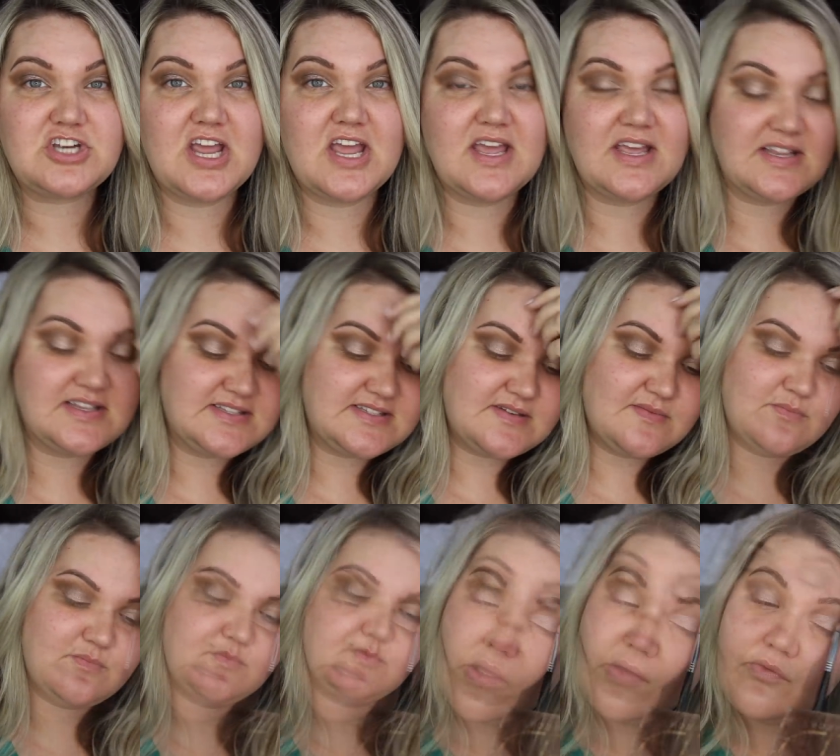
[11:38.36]
shades.
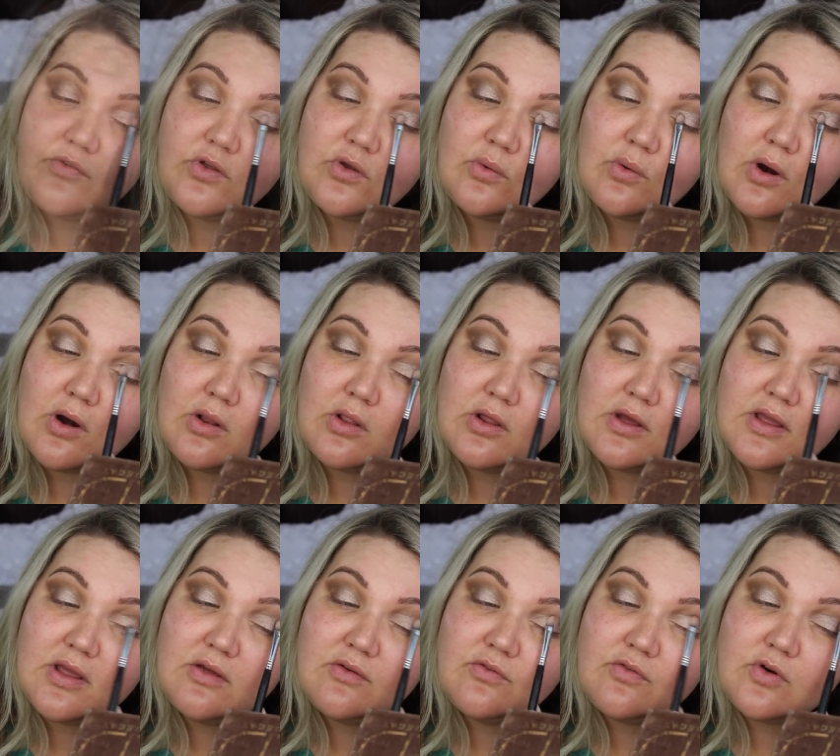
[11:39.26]
If you are
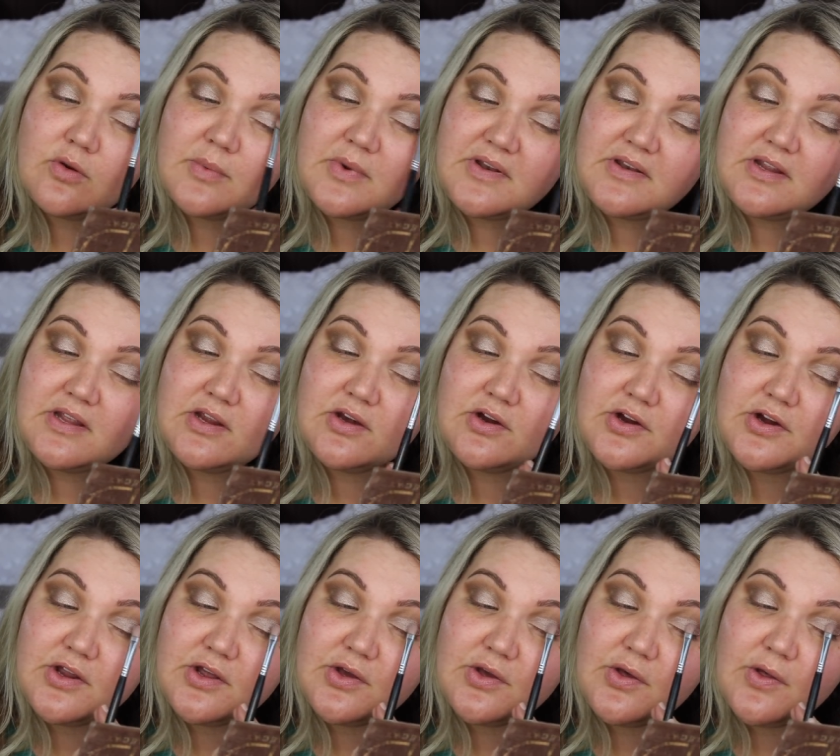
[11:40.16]
looking for
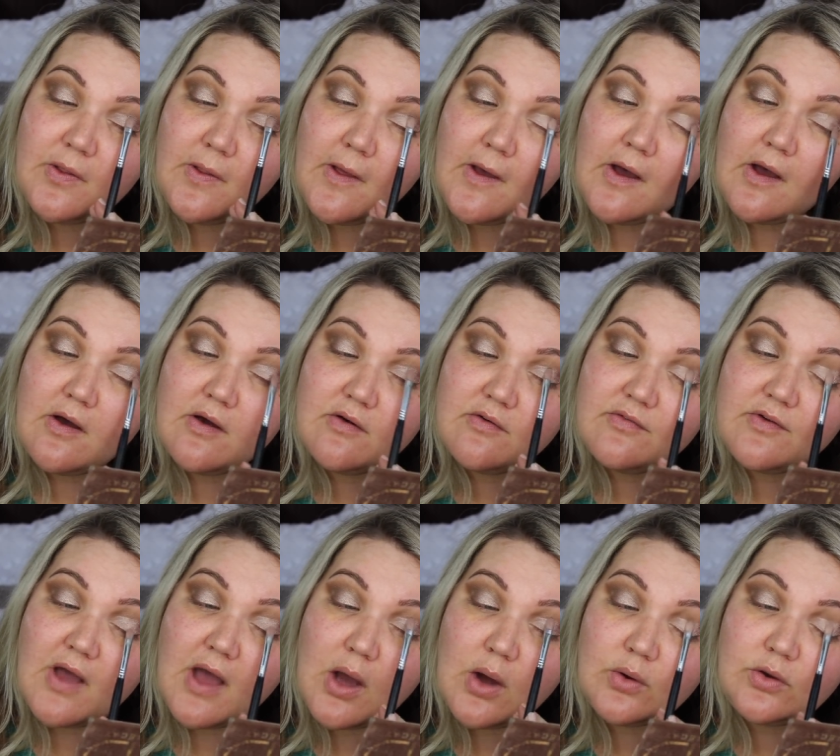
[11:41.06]
material
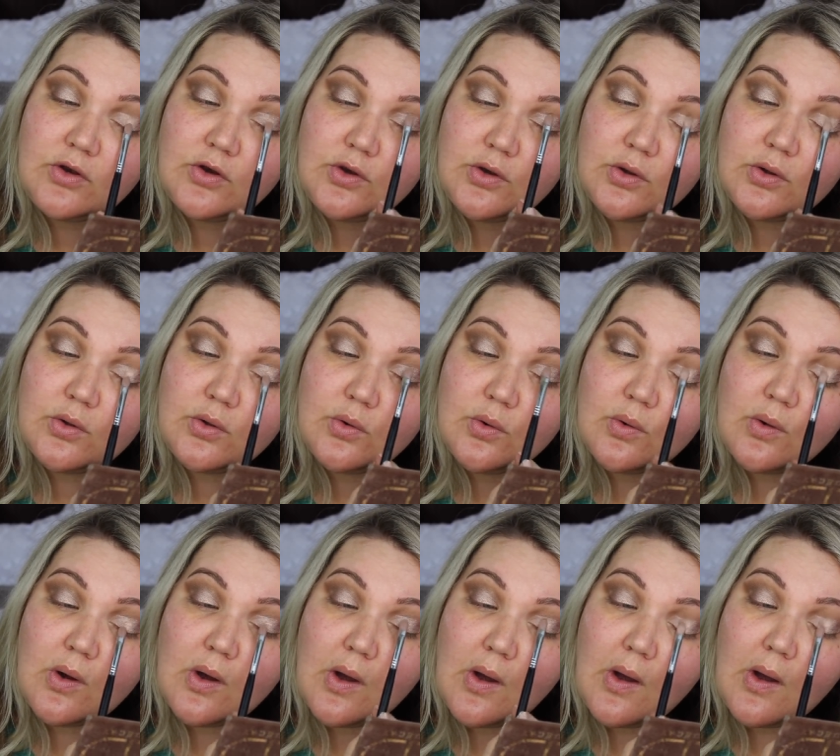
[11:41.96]
of how to
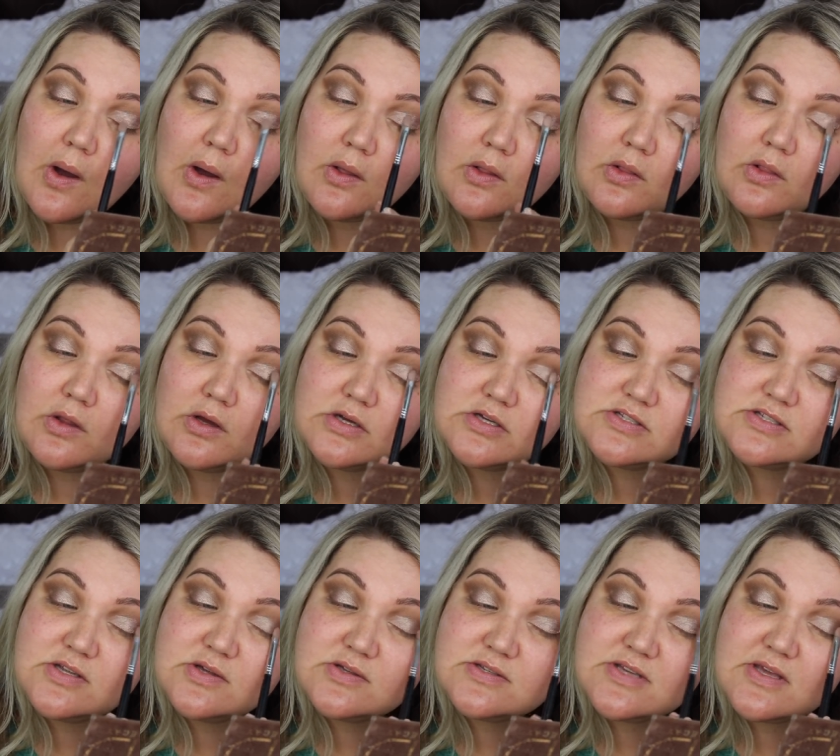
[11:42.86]
do
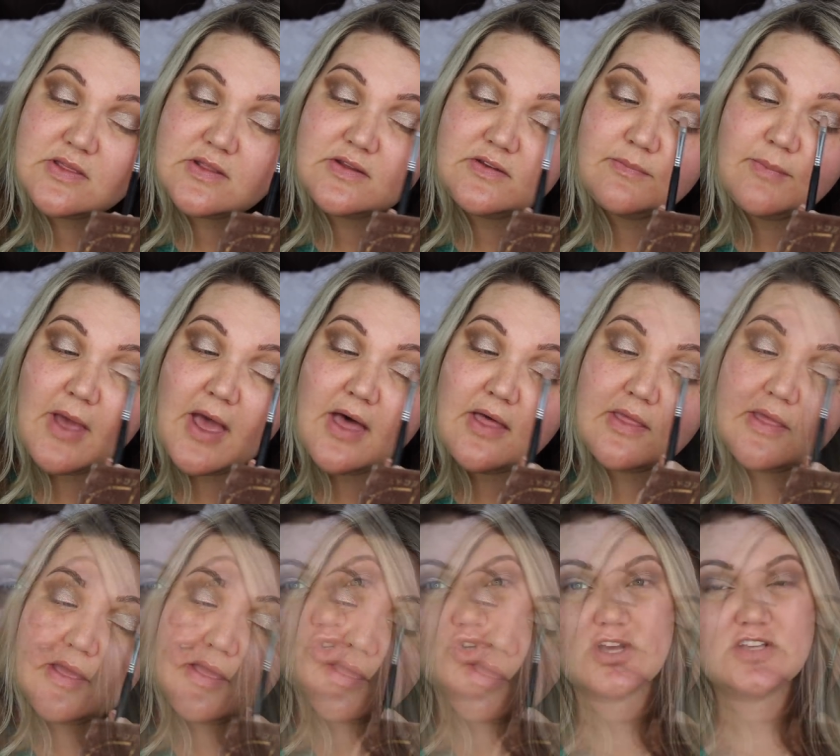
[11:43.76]
looks using this
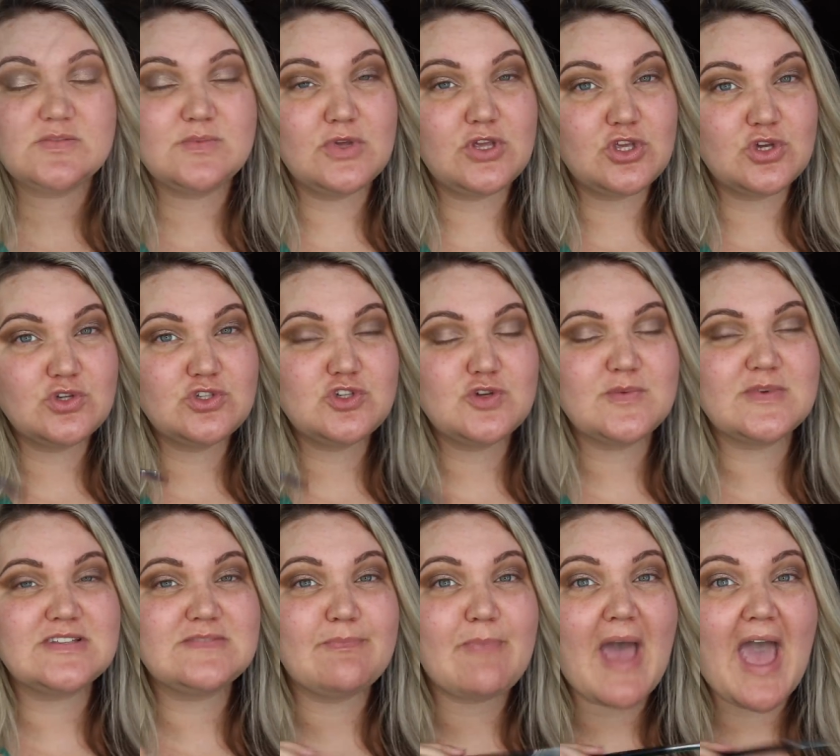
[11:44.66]
palette. Trust me,
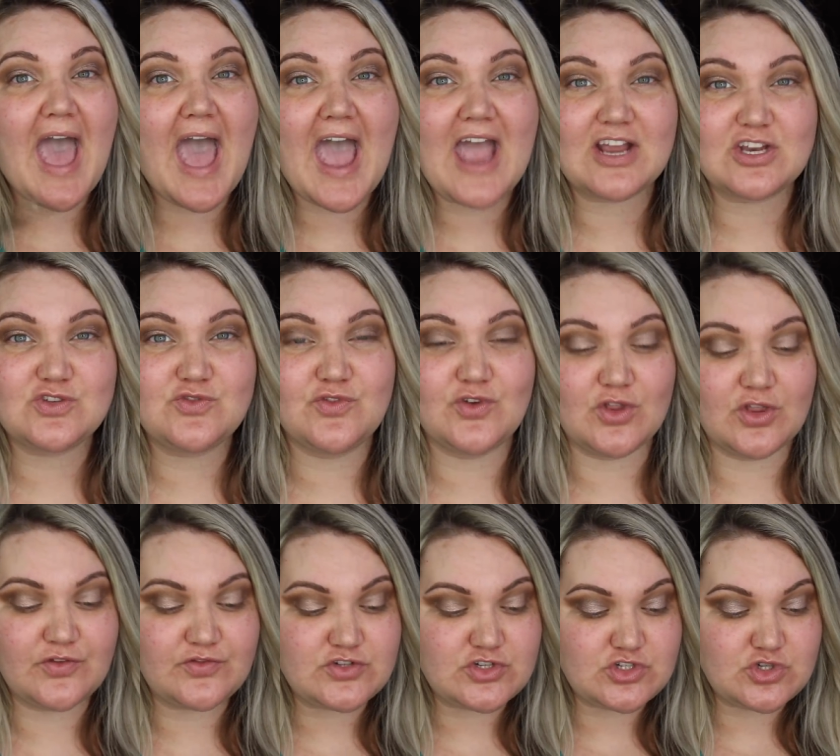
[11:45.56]
YouTube is packed
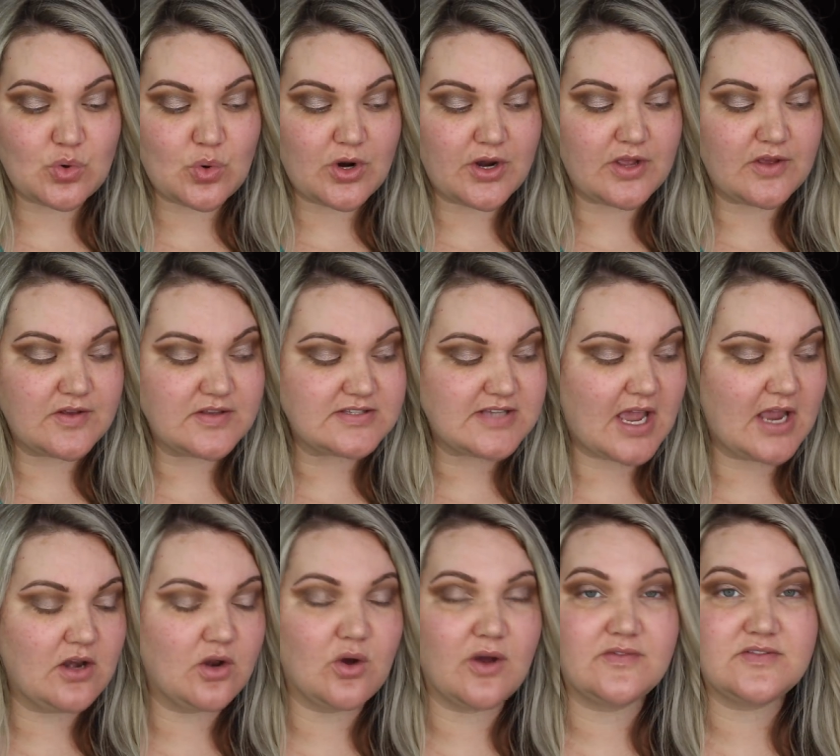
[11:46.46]
full of tutorials.
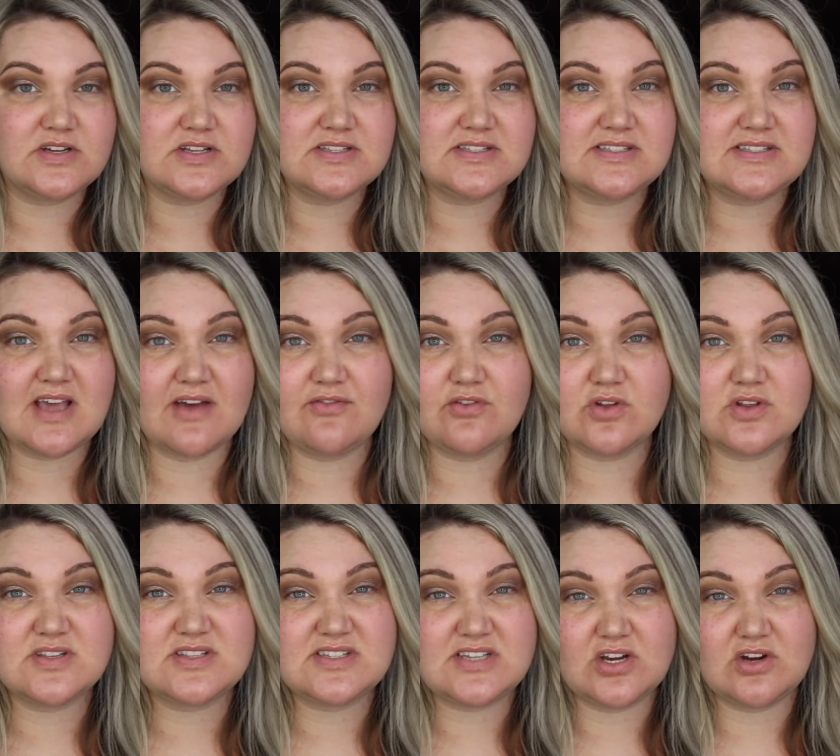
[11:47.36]
I know I've done
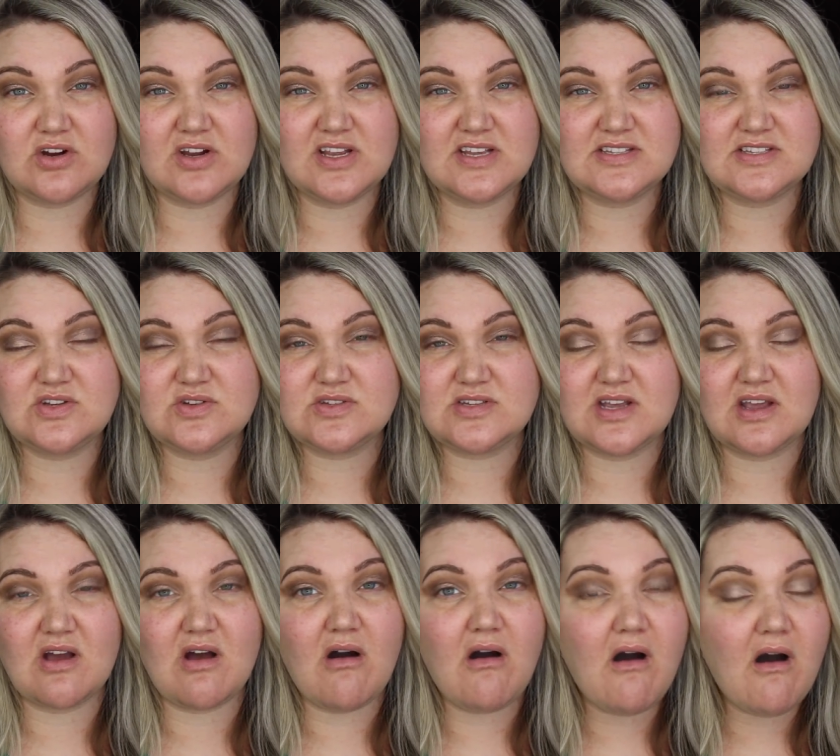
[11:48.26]
several series
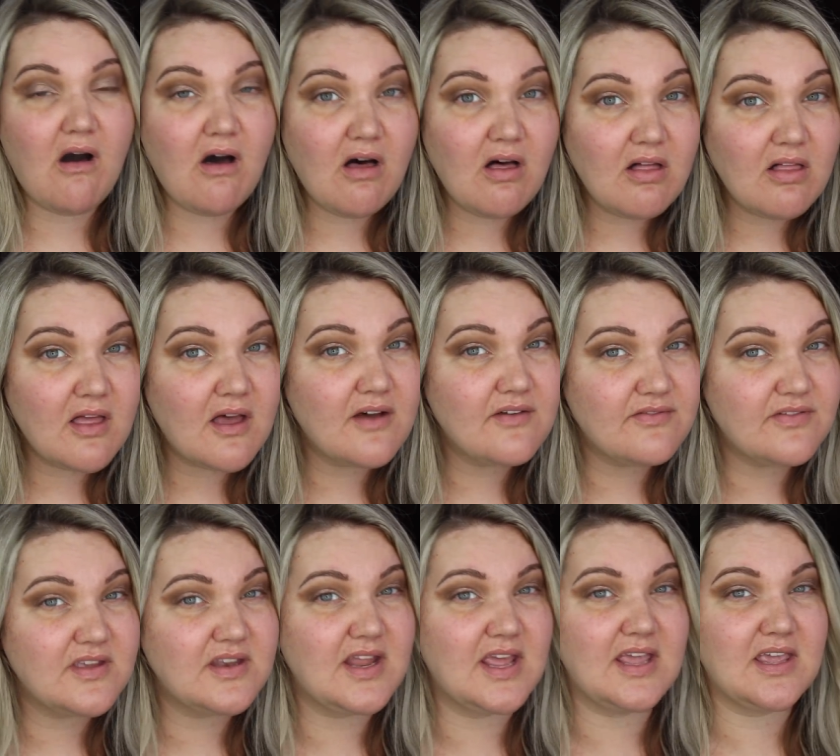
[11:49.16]
using all
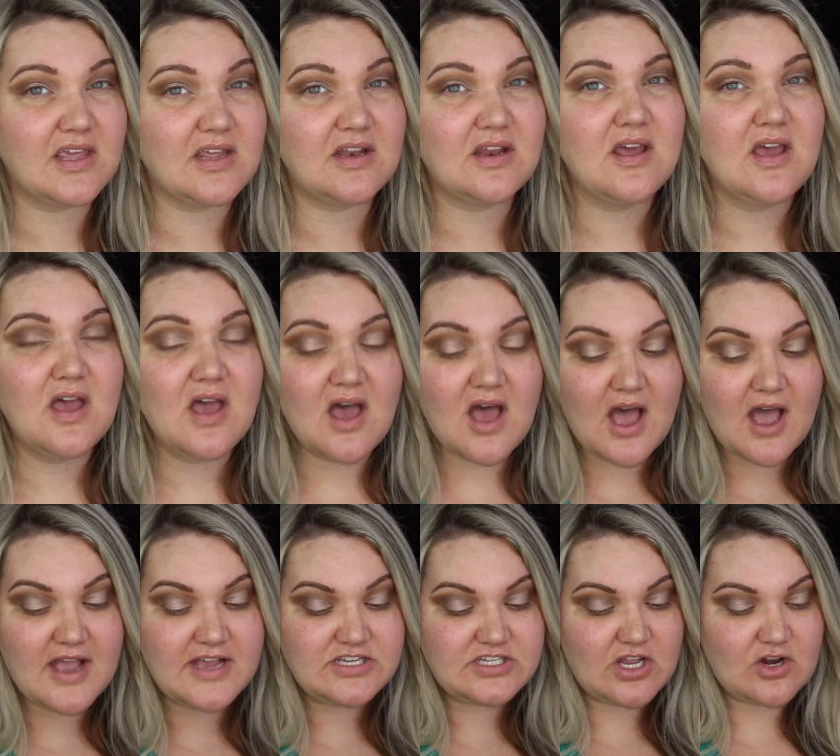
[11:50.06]
of the Naked
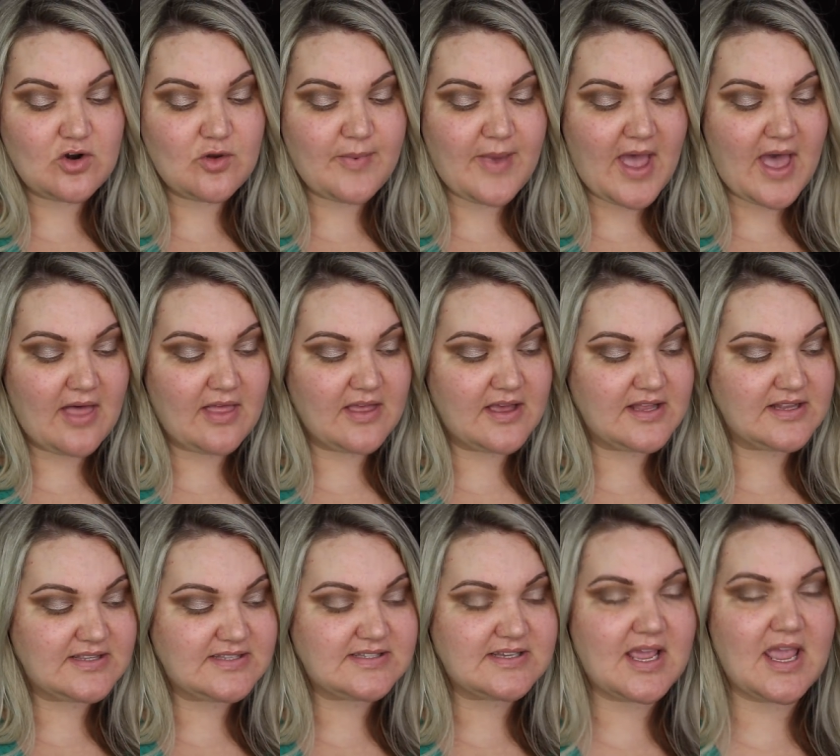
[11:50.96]
eyeshadow
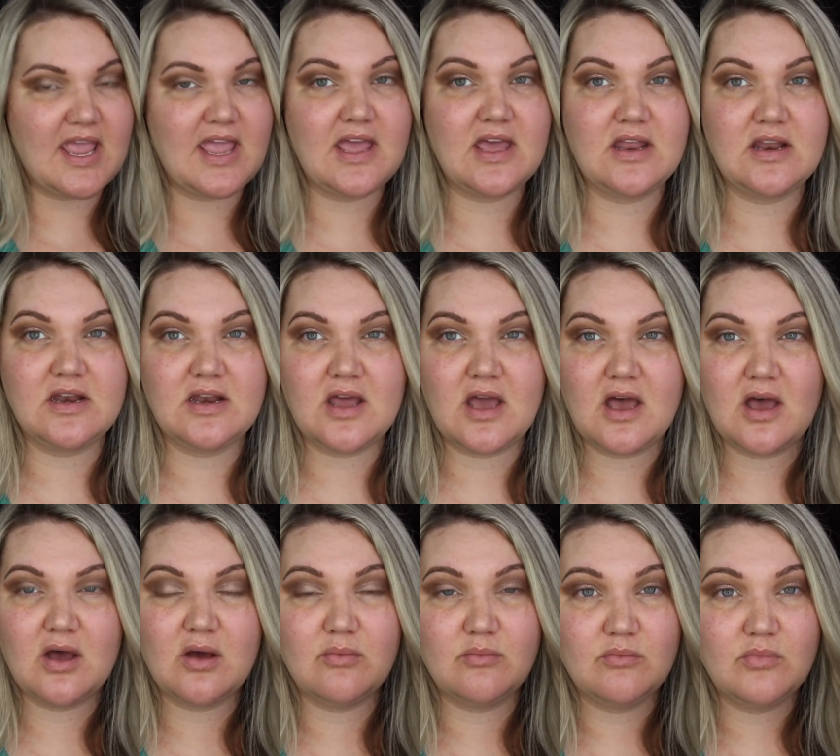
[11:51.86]
palettes and
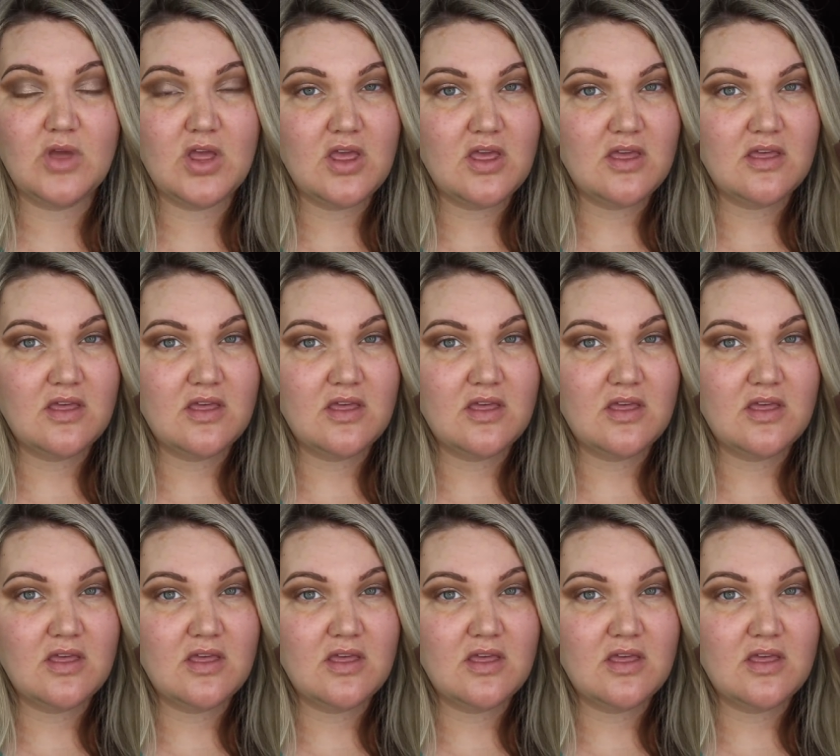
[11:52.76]
um,